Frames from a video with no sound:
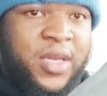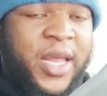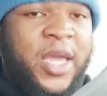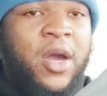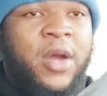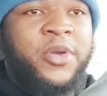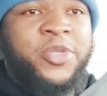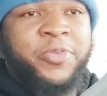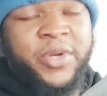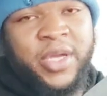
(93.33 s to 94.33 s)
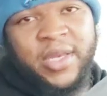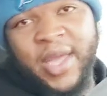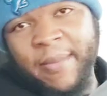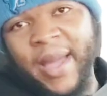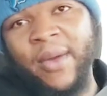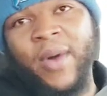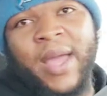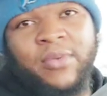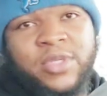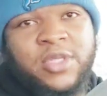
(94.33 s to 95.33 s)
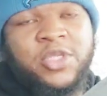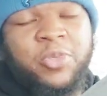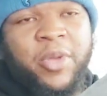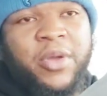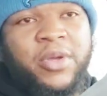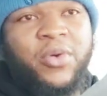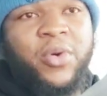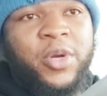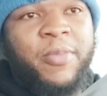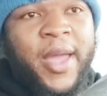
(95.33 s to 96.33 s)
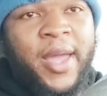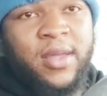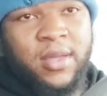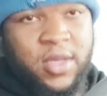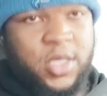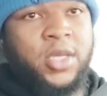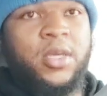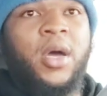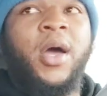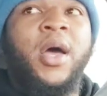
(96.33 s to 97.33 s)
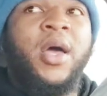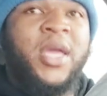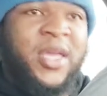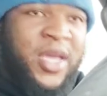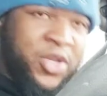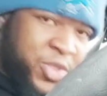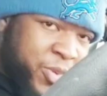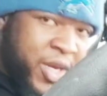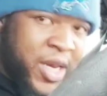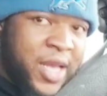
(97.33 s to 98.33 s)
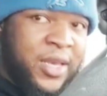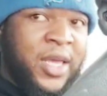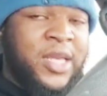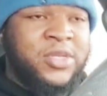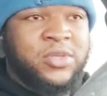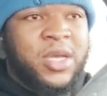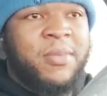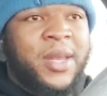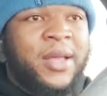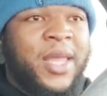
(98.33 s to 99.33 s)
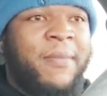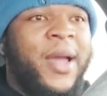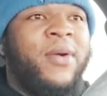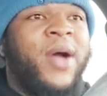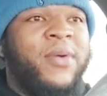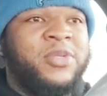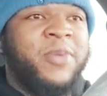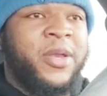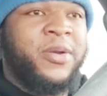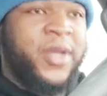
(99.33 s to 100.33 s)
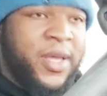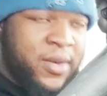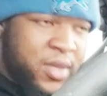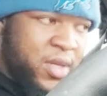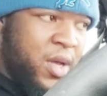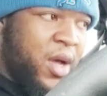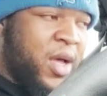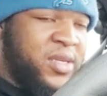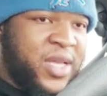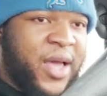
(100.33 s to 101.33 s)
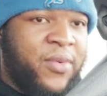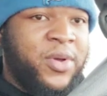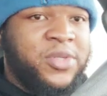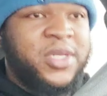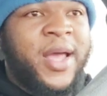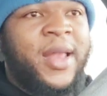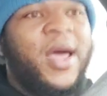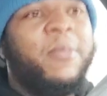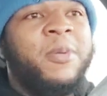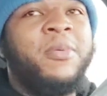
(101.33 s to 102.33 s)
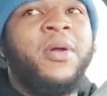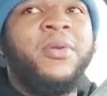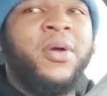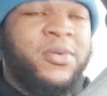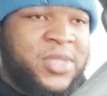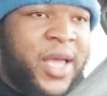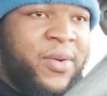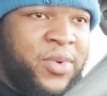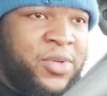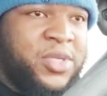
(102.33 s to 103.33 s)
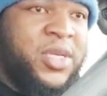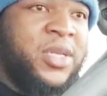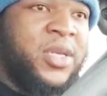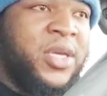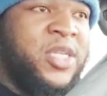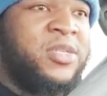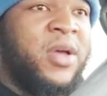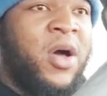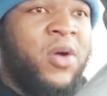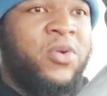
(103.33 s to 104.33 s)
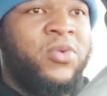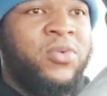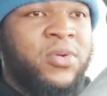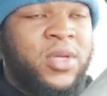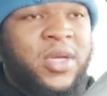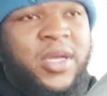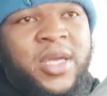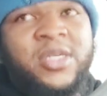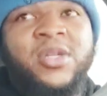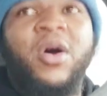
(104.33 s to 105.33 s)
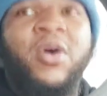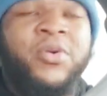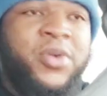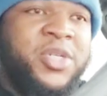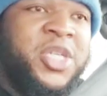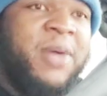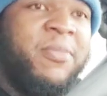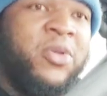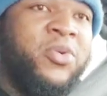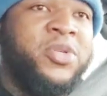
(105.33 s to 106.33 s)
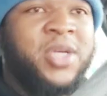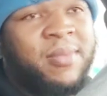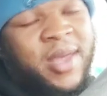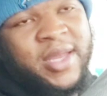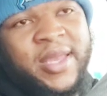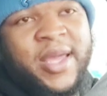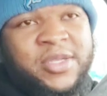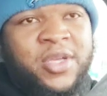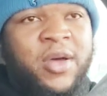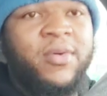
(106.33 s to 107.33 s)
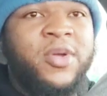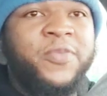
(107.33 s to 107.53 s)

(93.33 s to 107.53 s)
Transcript: that he heard in the spring that Mike White was the superior quarterback. Uh, in the spring that Inglis was coming out that Mike White was better than uh, Zach Wilson. Now a lot of people don't know Zach Wilson. His uncle is the owner of JetBlue or something like that. So